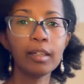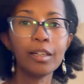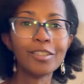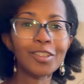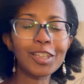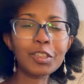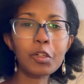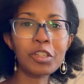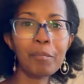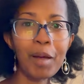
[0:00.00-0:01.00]
So let's go
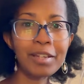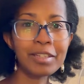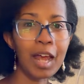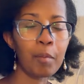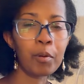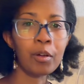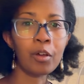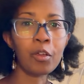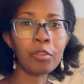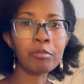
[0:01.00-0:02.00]
step by step
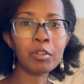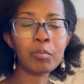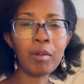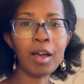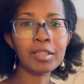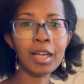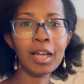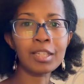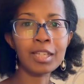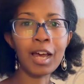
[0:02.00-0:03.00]
through the
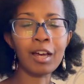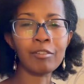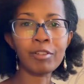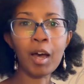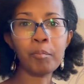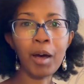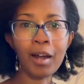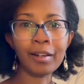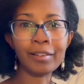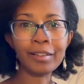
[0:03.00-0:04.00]
process of
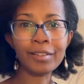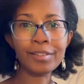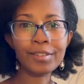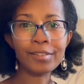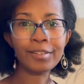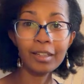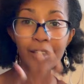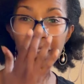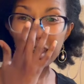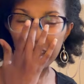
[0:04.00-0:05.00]
uppotting these.
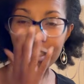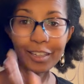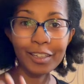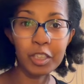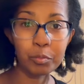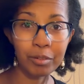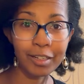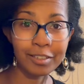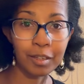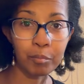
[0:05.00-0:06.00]
It's pretty
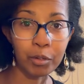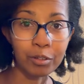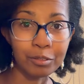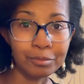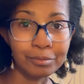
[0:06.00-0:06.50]
simple.